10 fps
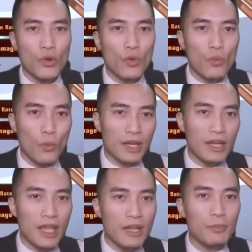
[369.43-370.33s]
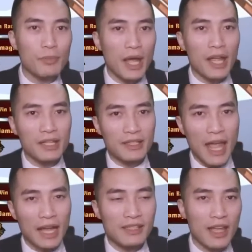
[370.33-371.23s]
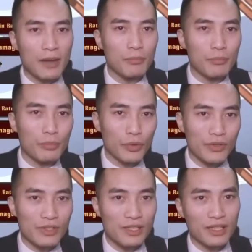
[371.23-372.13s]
When hit by attacks that burst